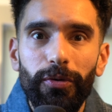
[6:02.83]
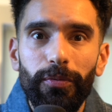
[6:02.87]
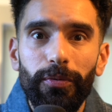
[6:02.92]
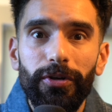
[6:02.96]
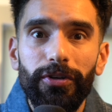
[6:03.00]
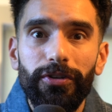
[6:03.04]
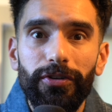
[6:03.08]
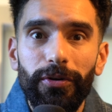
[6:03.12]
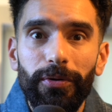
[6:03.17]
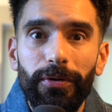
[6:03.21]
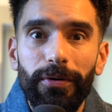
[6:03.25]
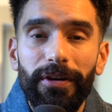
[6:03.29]

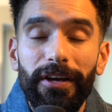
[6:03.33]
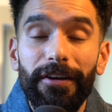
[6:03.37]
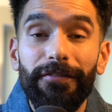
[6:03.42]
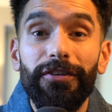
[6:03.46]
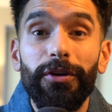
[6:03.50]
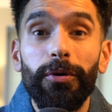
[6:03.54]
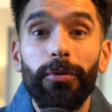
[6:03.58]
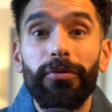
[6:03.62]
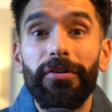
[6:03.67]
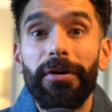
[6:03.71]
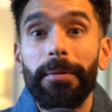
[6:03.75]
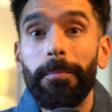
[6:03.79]
would do if
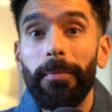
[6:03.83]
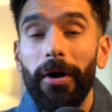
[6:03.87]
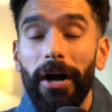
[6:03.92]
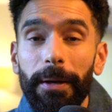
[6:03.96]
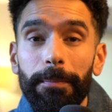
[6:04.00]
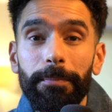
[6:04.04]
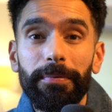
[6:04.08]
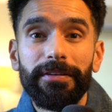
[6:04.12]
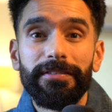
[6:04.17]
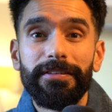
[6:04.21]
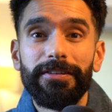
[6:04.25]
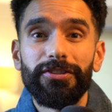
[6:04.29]
you were in my
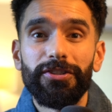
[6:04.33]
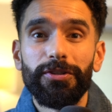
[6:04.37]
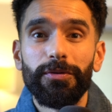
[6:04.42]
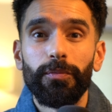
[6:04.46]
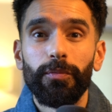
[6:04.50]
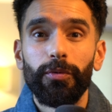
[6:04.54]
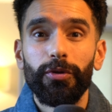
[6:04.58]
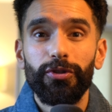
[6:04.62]
position.